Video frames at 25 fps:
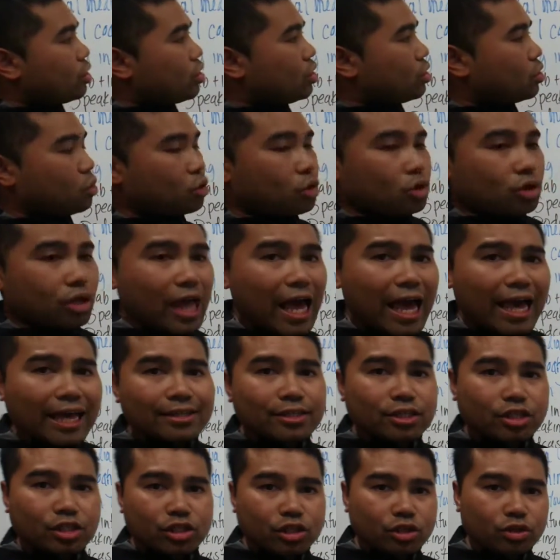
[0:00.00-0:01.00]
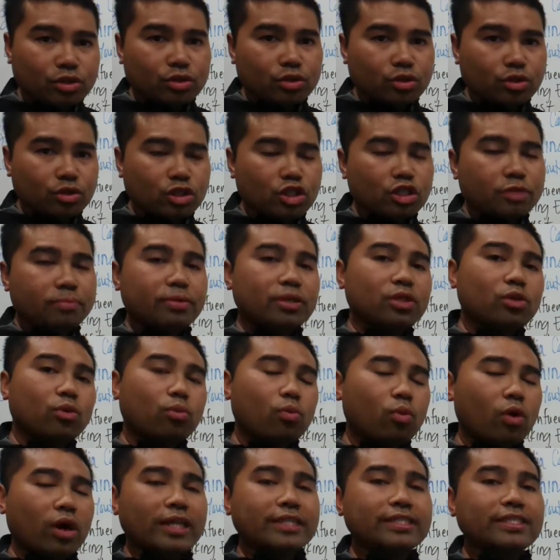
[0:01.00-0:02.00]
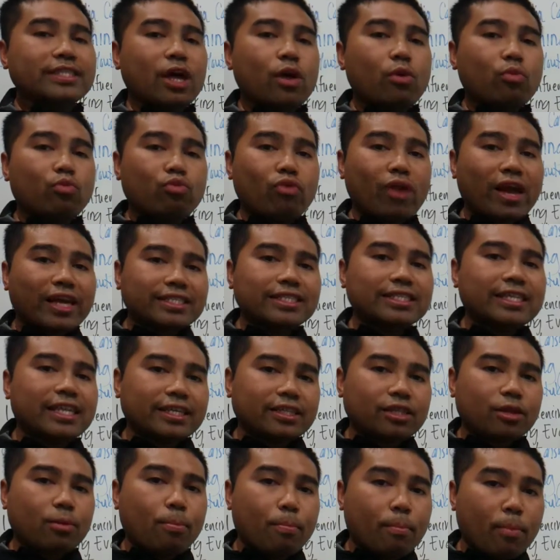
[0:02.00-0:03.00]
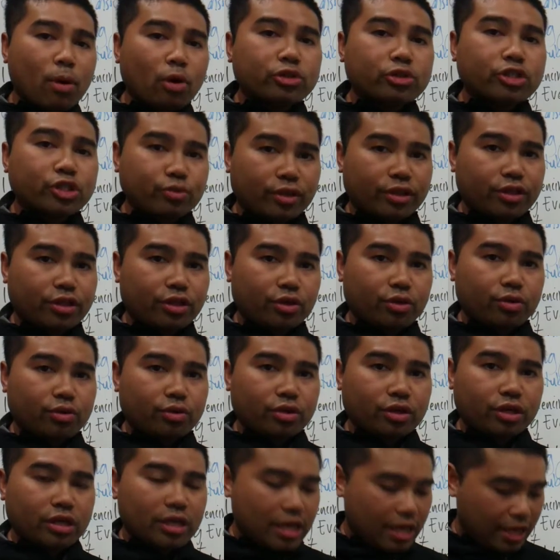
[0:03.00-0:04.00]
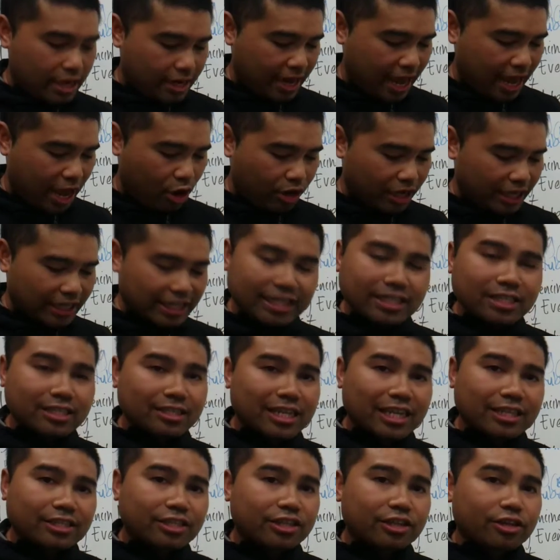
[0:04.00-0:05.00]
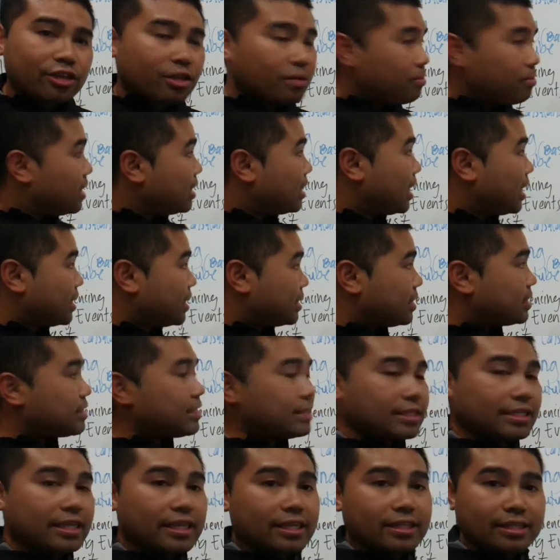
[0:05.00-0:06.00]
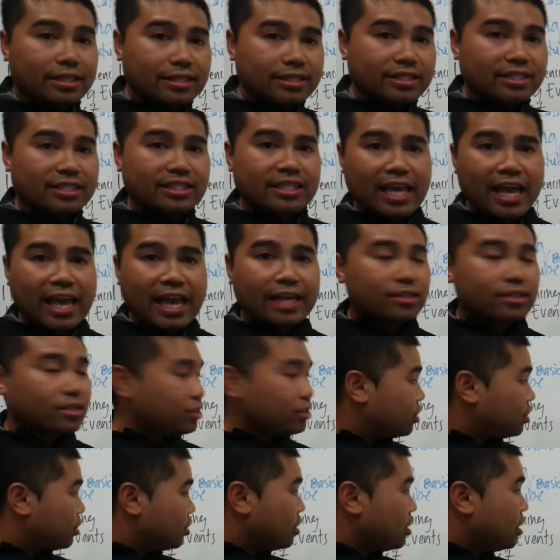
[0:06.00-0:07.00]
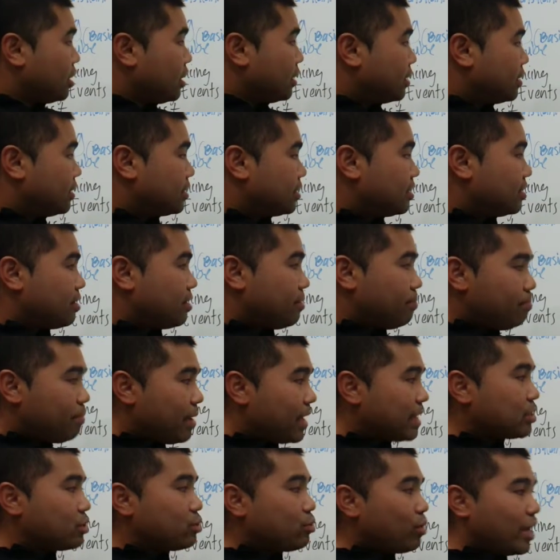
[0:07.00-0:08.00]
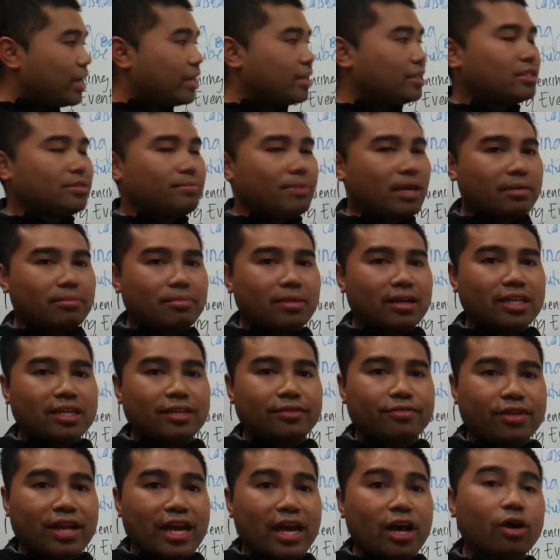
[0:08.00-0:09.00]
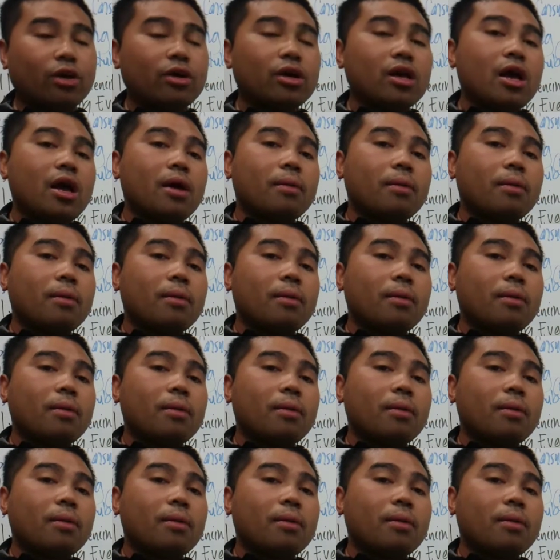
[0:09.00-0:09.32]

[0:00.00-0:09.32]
Your last two should be the ones that resonate the most with you. Now, it doesn't necessarily mean like this is it, this is the answer, this is the best way to make money for now.